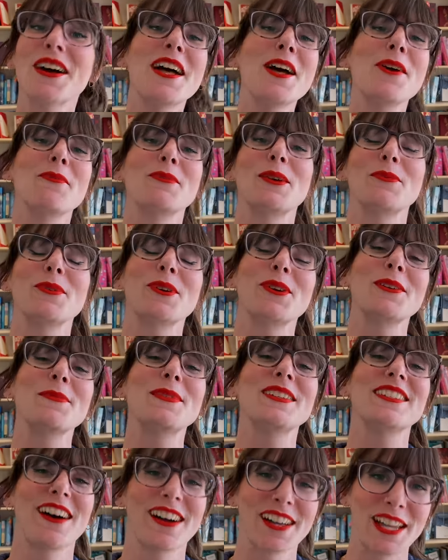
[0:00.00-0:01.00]
what we're going to be
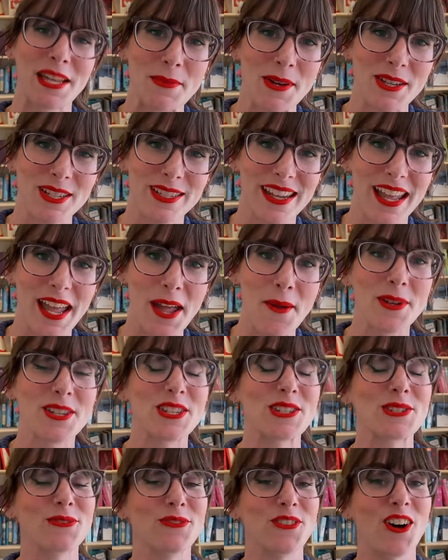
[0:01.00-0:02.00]
talking about today, which
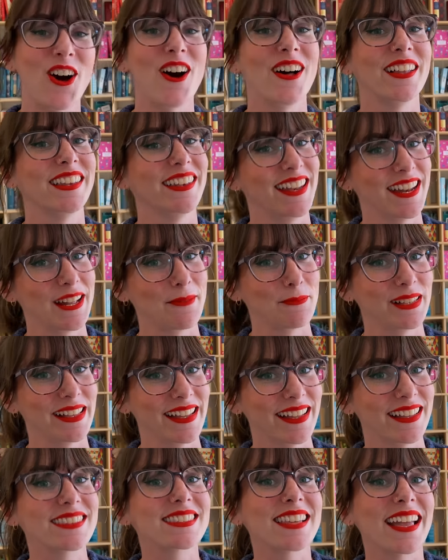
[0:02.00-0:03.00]
is fall knitting plans.